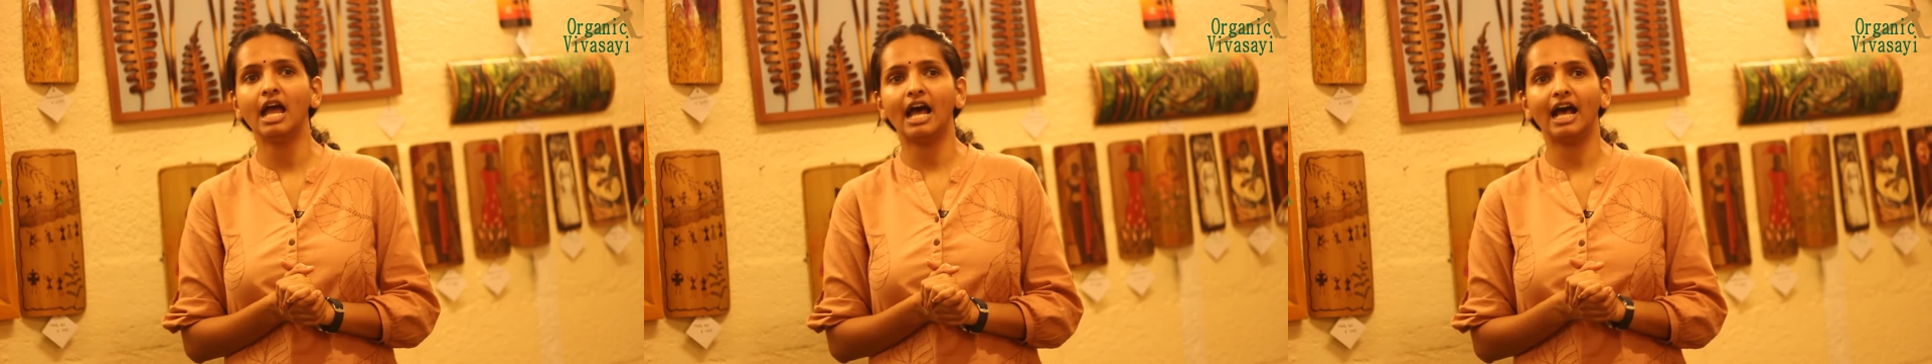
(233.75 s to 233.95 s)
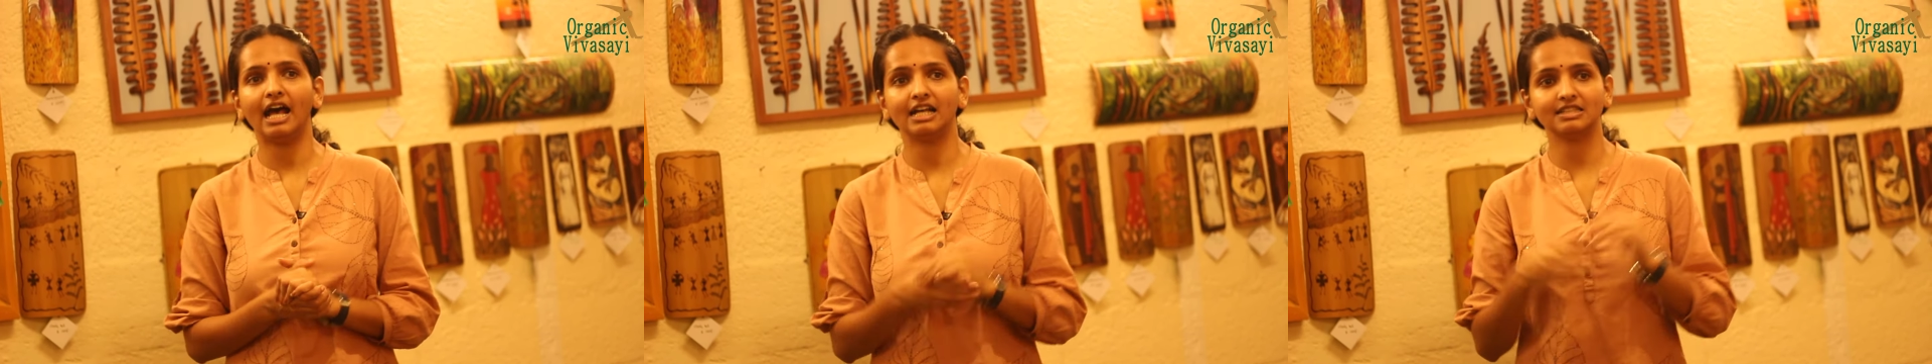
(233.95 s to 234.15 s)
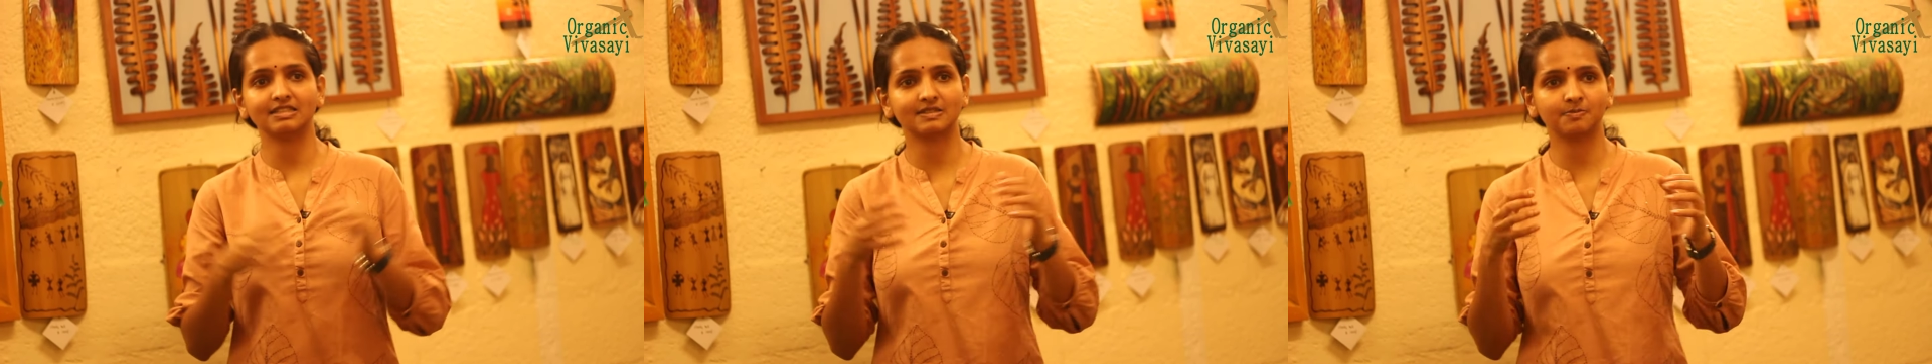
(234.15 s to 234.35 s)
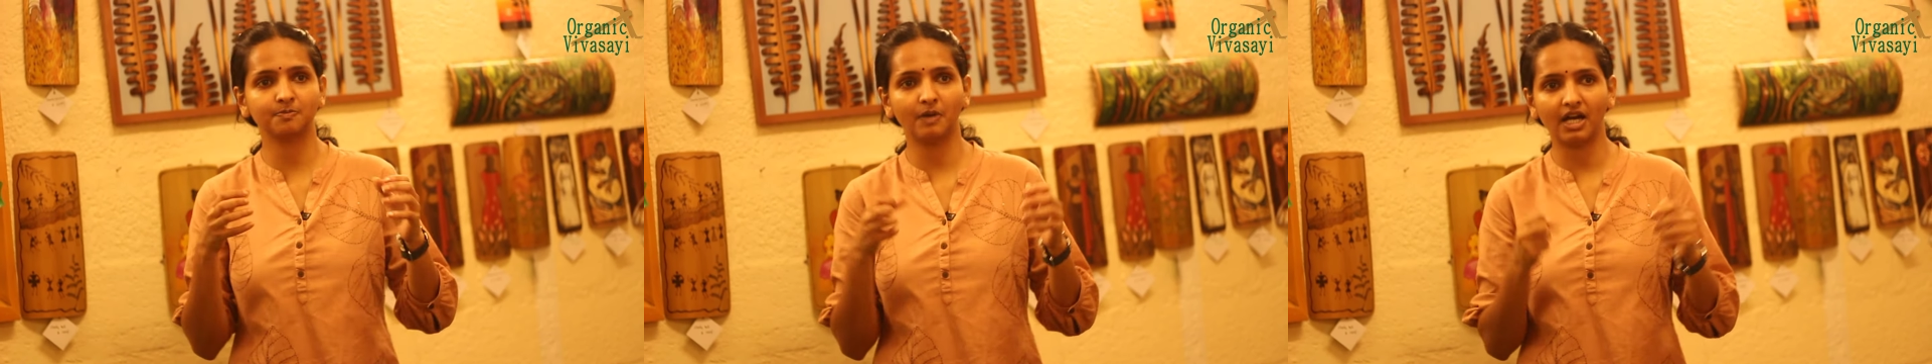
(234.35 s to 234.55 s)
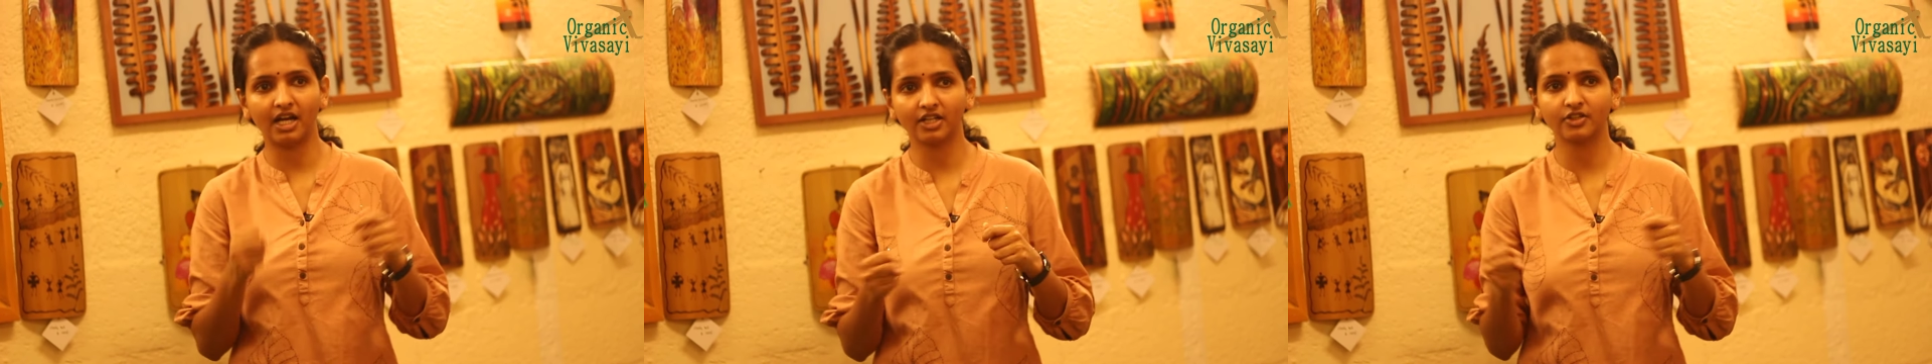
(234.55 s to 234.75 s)
as
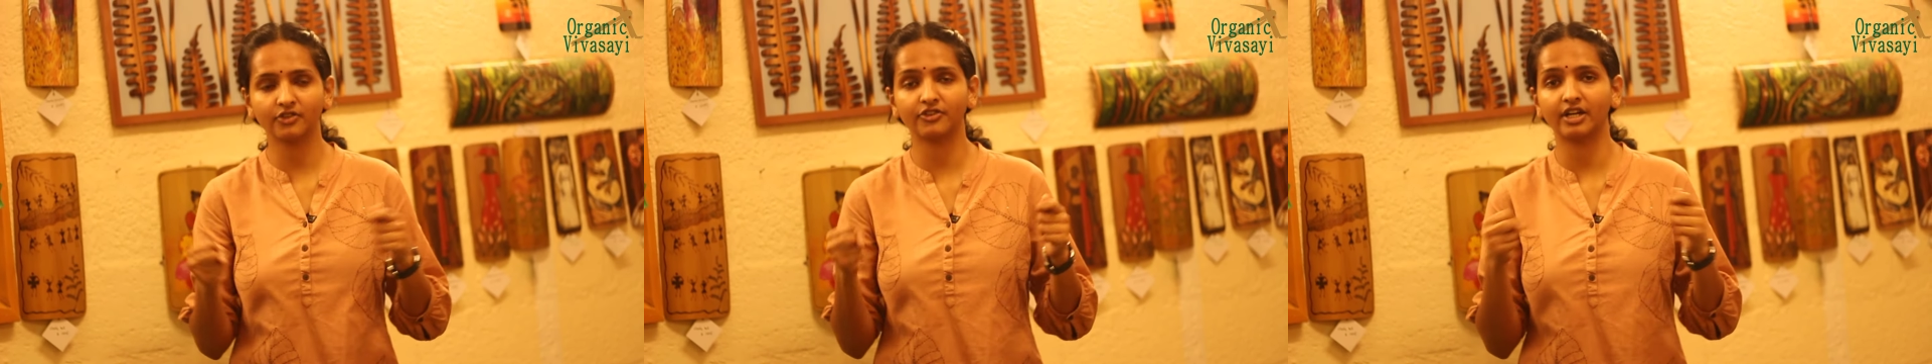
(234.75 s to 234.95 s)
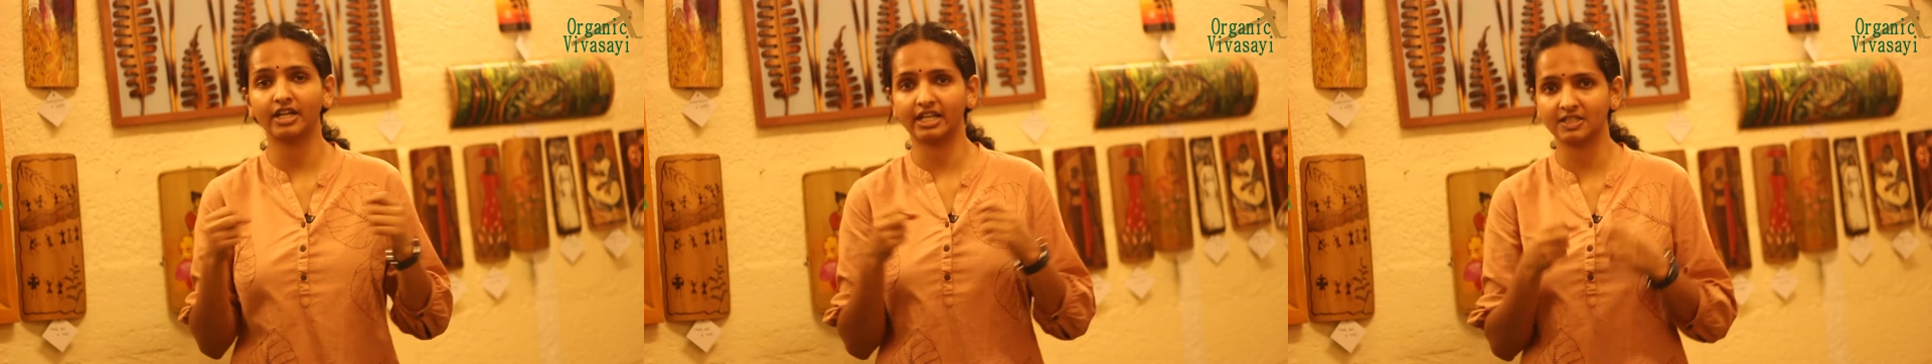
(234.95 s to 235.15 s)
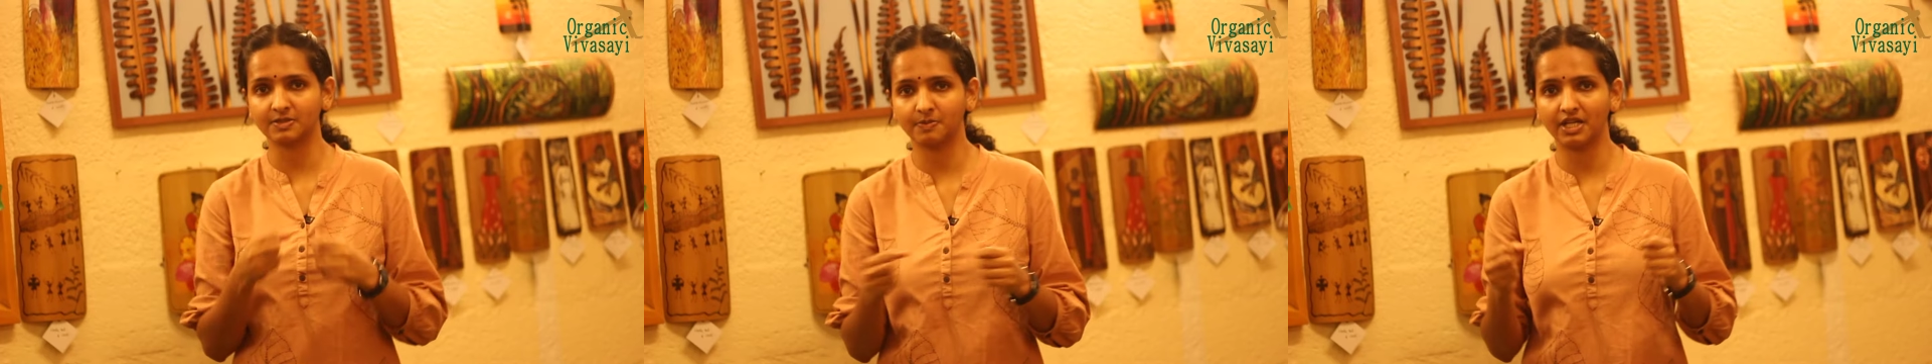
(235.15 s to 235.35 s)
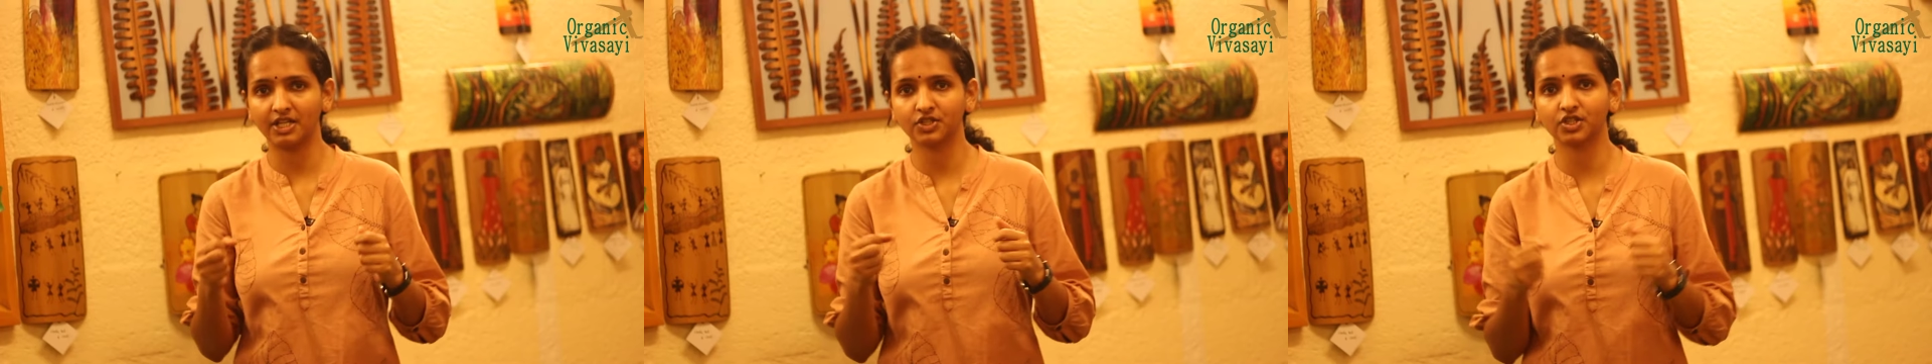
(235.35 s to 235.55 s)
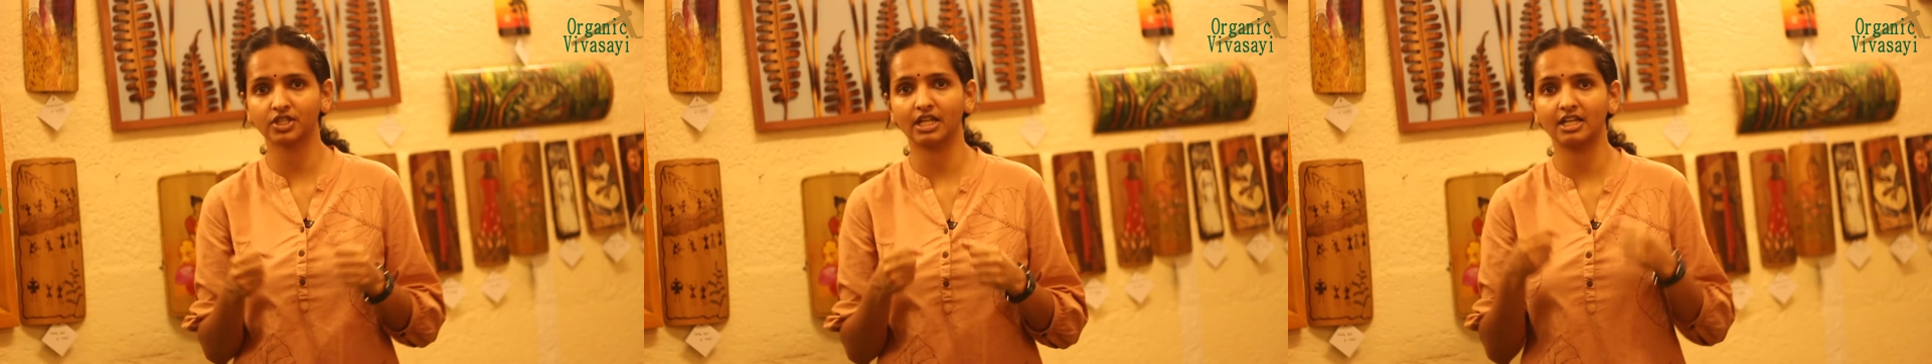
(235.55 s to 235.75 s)
part of our expansion,